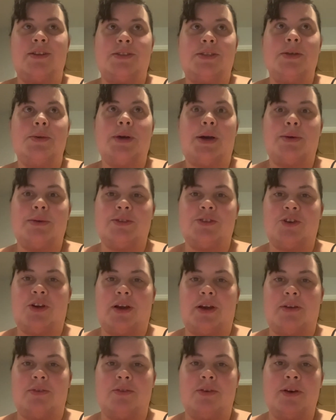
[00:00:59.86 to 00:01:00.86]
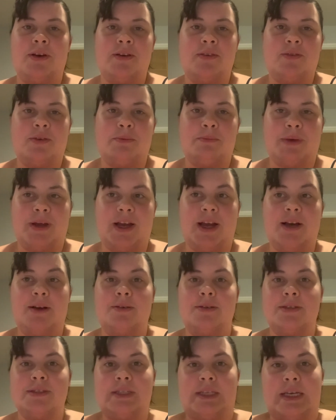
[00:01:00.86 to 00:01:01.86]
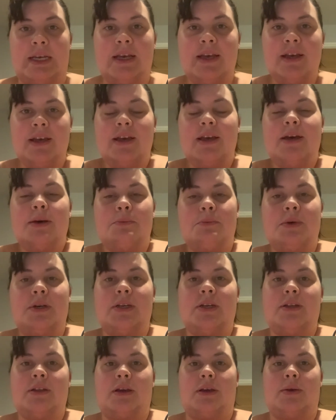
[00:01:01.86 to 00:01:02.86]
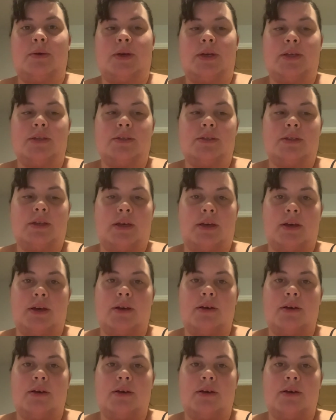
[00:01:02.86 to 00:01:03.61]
two hour drive from my house but you know it's uh,